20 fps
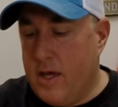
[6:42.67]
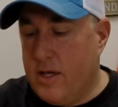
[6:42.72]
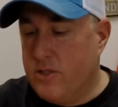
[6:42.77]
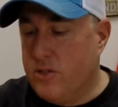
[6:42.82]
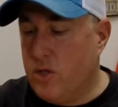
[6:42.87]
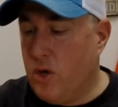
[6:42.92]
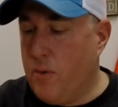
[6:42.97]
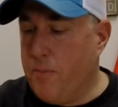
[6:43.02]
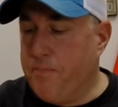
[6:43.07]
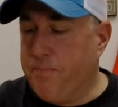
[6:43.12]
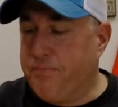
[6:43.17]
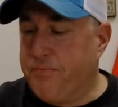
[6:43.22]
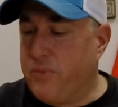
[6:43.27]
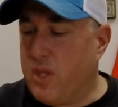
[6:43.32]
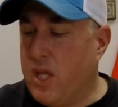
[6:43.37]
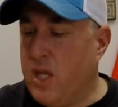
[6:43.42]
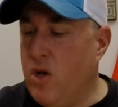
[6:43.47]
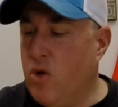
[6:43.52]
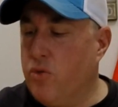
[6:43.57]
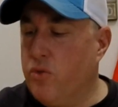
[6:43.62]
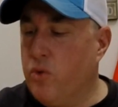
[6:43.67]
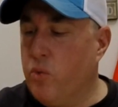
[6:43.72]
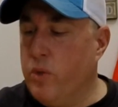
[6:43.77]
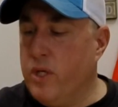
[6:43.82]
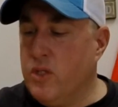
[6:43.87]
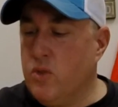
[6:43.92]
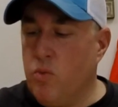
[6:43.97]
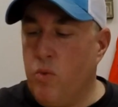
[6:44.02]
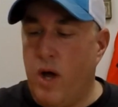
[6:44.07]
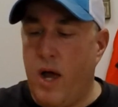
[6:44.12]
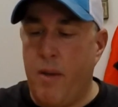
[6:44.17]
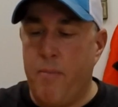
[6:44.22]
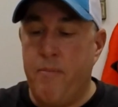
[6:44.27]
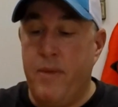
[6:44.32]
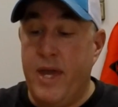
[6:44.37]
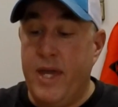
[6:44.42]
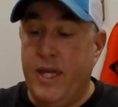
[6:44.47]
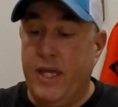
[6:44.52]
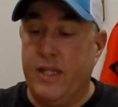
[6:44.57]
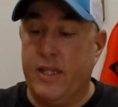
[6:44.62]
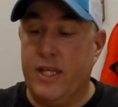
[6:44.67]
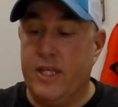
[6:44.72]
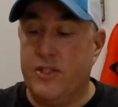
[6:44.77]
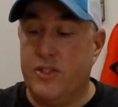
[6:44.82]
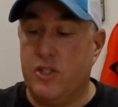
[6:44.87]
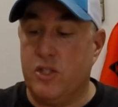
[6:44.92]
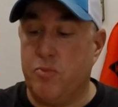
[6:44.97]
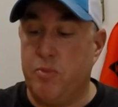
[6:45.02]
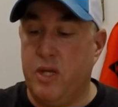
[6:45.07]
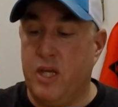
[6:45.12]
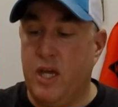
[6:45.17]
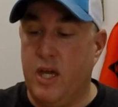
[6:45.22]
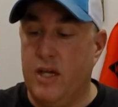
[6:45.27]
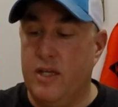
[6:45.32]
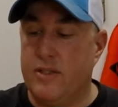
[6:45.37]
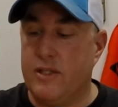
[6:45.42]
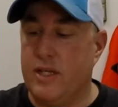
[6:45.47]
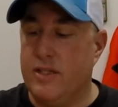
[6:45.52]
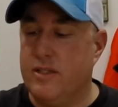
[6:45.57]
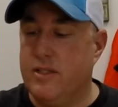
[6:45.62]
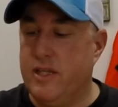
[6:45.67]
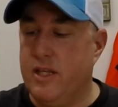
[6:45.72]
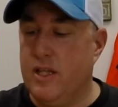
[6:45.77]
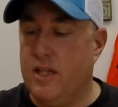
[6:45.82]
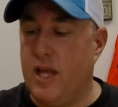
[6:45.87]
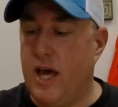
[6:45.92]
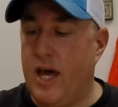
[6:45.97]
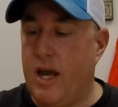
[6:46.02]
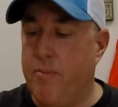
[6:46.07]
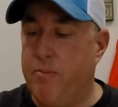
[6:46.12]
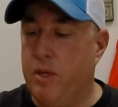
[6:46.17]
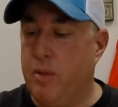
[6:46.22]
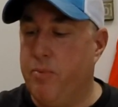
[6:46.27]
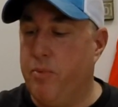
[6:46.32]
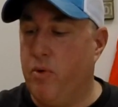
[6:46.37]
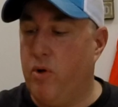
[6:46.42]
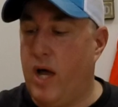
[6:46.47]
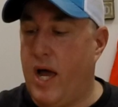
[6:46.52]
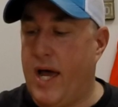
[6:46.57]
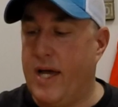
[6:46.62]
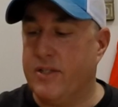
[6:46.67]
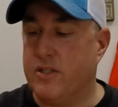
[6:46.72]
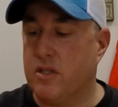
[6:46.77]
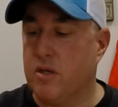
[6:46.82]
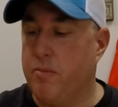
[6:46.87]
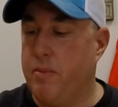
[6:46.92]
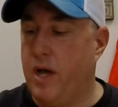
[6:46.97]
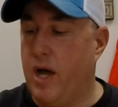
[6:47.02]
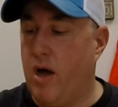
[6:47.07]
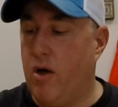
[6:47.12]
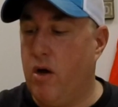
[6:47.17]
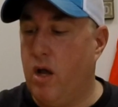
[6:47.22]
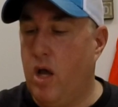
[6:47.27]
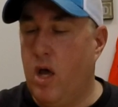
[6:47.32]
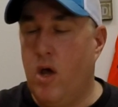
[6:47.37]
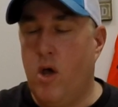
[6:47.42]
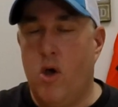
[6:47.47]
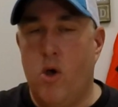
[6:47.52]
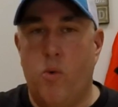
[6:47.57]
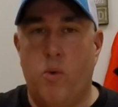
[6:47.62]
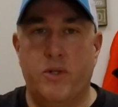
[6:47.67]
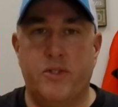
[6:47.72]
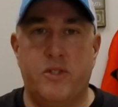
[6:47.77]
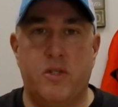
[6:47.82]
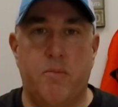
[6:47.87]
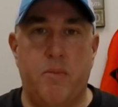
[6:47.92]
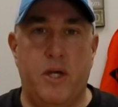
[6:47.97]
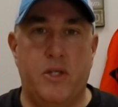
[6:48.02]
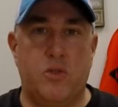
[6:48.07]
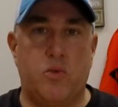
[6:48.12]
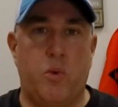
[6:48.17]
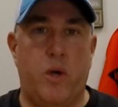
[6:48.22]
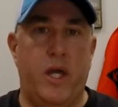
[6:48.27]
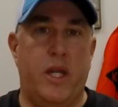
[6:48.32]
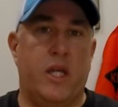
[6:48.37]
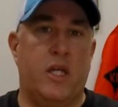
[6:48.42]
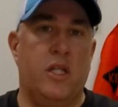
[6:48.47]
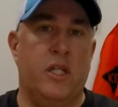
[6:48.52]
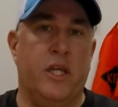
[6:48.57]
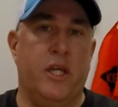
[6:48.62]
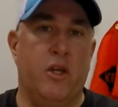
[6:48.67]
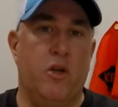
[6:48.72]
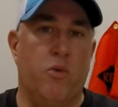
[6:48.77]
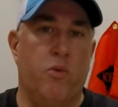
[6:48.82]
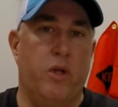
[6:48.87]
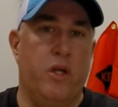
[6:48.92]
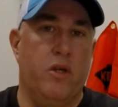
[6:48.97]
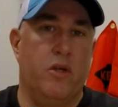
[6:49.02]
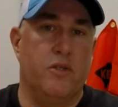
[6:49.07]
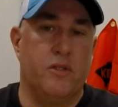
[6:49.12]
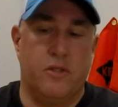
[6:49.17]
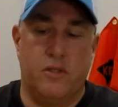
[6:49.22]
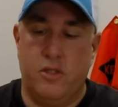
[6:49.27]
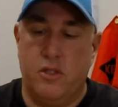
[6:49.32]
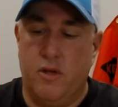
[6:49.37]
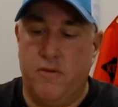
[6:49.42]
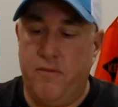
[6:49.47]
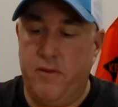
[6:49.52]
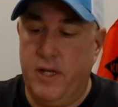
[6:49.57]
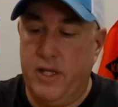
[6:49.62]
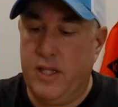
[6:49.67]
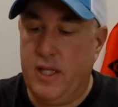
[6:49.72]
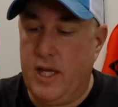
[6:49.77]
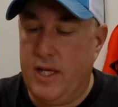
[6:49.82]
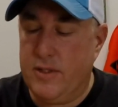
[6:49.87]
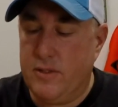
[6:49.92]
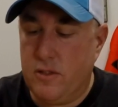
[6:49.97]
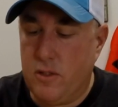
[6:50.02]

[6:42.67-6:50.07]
So, you know, the reason why I'm making this is because I see a lot of people ask about what's the best way to clean your reels and stuff like that.